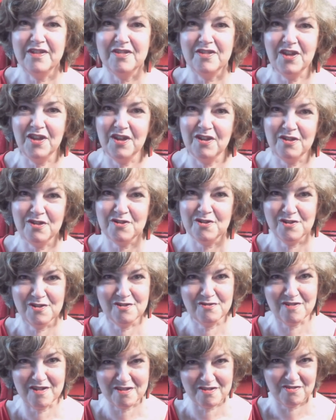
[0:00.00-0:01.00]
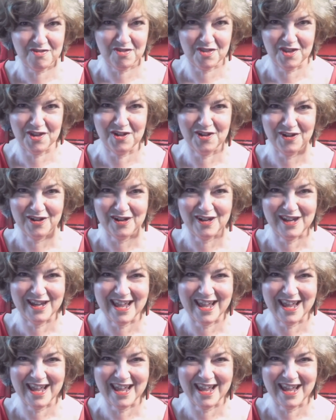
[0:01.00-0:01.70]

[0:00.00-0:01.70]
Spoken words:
to go through the rest of the garden